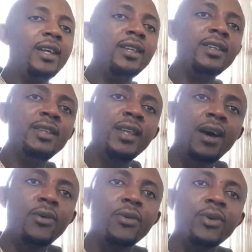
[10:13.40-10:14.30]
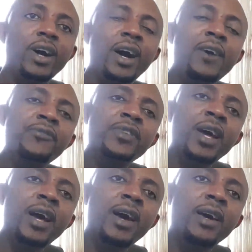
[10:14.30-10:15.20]
Now,
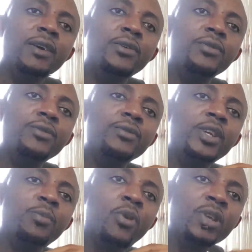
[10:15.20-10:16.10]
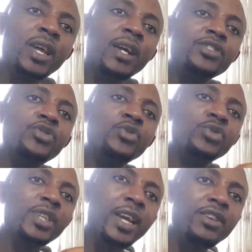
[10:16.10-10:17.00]
after the body has
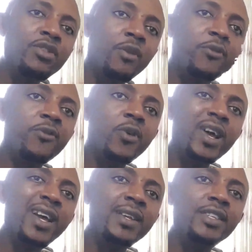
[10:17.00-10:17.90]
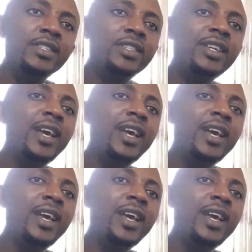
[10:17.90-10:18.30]
used enough for energy,